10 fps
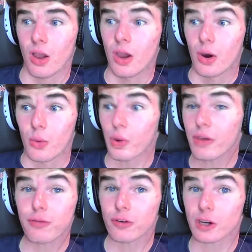
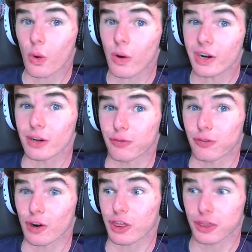We've recorded
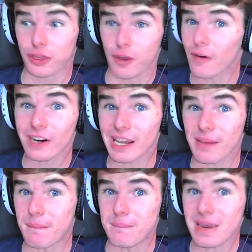for 30
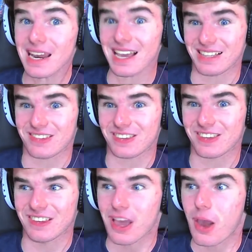minutes,
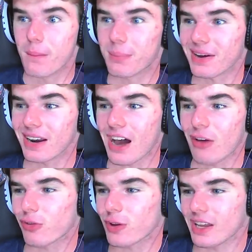but I
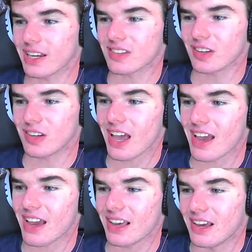feel like
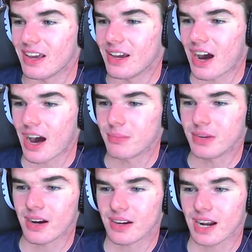today I'm
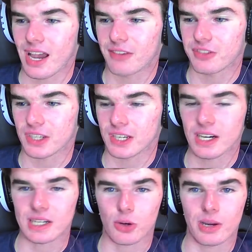not gonna have to
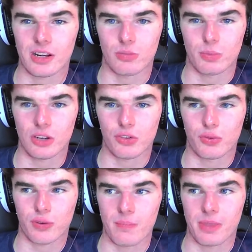cut quite as much
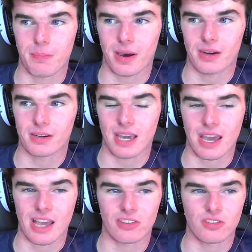from the
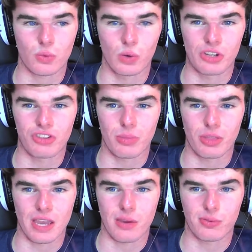podcast, which I'm
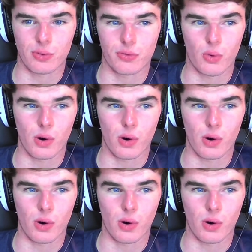thankful for.